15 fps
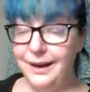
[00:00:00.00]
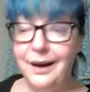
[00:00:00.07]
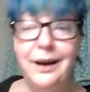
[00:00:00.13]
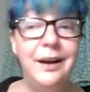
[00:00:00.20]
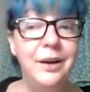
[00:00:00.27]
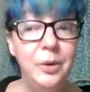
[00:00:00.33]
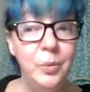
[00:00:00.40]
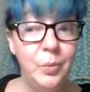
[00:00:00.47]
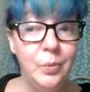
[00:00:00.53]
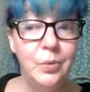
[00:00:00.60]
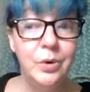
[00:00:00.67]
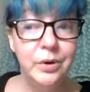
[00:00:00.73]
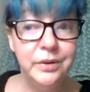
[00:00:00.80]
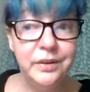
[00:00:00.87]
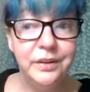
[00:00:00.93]
I
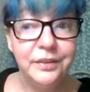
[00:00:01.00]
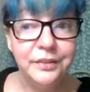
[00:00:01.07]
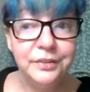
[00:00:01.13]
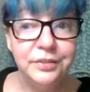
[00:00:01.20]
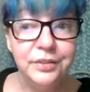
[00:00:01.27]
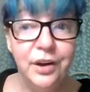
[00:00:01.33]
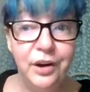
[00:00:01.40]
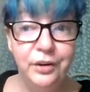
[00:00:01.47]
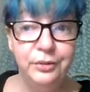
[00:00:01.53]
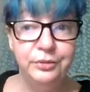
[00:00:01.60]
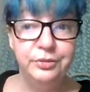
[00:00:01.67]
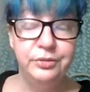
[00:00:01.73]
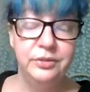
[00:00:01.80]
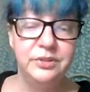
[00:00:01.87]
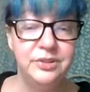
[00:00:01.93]
would
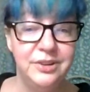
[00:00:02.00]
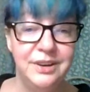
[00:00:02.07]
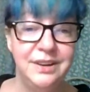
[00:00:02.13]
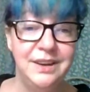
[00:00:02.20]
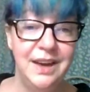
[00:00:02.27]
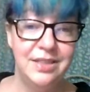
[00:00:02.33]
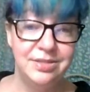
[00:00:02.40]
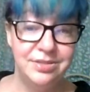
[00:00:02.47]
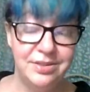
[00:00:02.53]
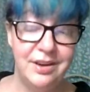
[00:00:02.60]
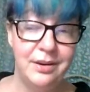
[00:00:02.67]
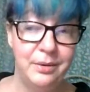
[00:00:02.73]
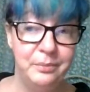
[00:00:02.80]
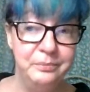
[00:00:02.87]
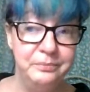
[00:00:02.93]
love to get
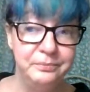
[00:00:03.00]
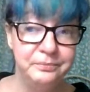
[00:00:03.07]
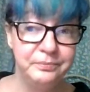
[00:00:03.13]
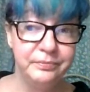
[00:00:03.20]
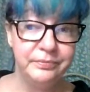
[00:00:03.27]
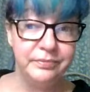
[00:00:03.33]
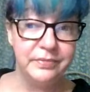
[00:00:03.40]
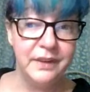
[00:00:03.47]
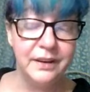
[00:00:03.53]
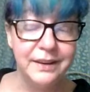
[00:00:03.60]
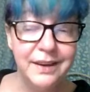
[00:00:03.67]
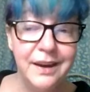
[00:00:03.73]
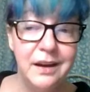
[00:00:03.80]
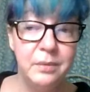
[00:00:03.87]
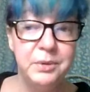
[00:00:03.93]
them a
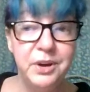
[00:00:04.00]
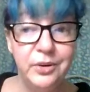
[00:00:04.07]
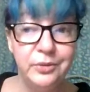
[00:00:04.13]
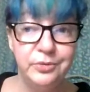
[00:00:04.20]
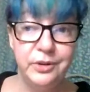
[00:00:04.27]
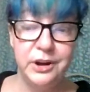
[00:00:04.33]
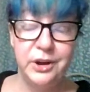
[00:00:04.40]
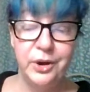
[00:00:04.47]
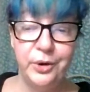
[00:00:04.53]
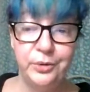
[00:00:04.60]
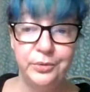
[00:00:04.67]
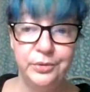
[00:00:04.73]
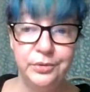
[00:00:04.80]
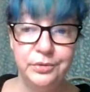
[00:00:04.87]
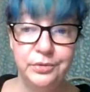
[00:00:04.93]
cameo
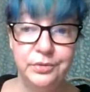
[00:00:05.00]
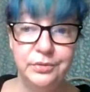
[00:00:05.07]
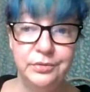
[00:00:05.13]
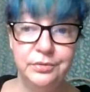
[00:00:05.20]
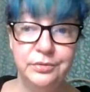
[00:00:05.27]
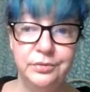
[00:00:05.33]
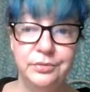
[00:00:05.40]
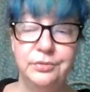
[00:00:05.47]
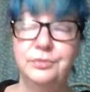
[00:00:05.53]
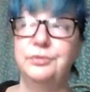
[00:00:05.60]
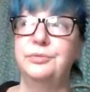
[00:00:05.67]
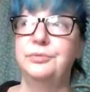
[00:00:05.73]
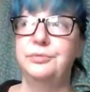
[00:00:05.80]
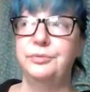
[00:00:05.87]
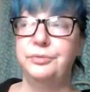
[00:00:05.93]
video
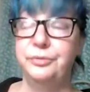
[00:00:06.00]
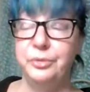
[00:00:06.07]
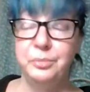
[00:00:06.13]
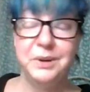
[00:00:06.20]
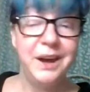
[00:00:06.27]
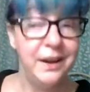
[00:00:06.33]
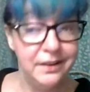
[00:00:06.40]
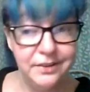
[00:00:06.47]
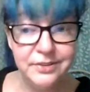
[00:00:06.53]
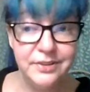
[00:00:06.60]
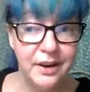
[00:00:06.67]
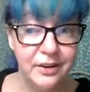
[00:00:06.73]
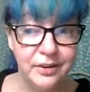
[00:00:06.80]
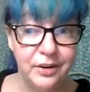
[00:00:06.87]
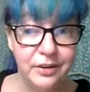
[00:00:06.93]
from Katie
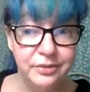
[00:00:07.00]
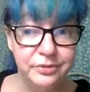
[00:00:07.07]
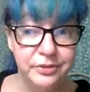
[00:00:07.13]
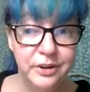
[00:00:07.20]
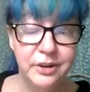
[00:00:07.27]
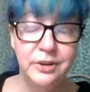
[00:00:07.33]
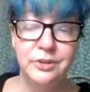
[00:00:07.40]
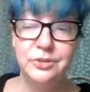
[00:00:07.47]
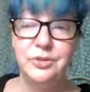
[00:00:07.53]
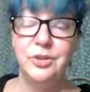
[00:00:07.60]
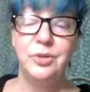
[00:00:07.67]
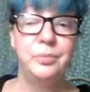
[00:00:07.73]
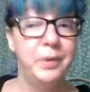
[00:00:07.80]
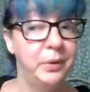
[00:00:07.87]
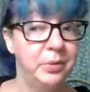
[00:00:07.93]
Sackhoff
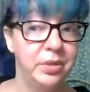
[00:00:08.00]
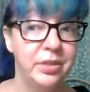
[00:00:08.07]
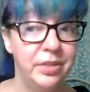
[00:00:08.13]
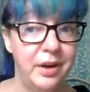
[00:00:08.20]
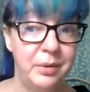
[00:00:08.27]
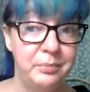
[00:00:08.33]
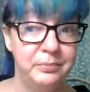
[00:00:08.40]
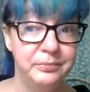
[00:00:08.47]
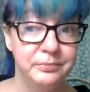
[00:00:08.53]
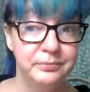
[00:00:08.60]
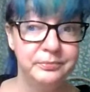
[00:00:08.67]
to the both of them.